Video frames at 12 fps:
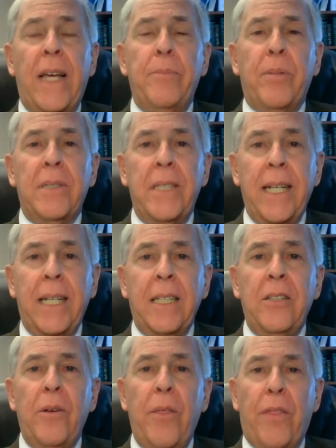a
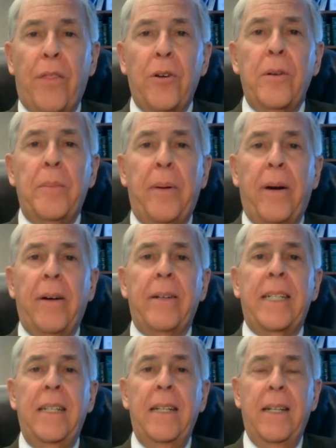particular
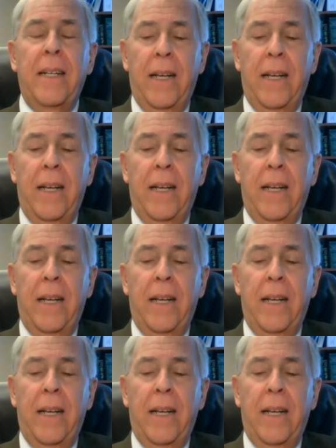third-party